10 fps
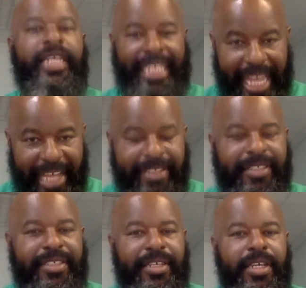
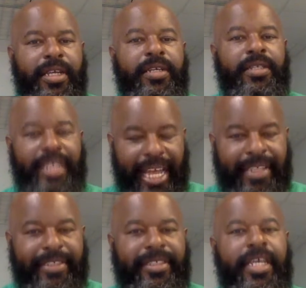Yes.
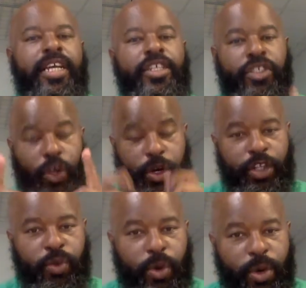Yes. So
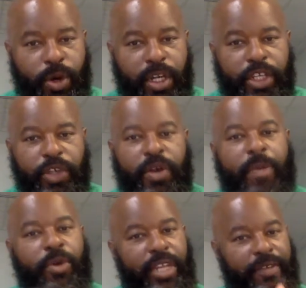here's what we're going to do. I'm
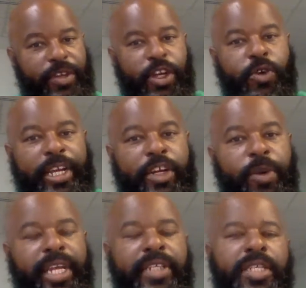going to give you a quick
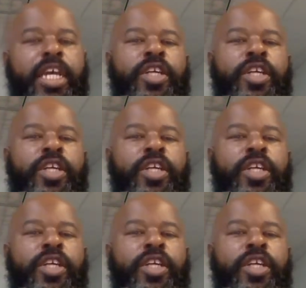quiz.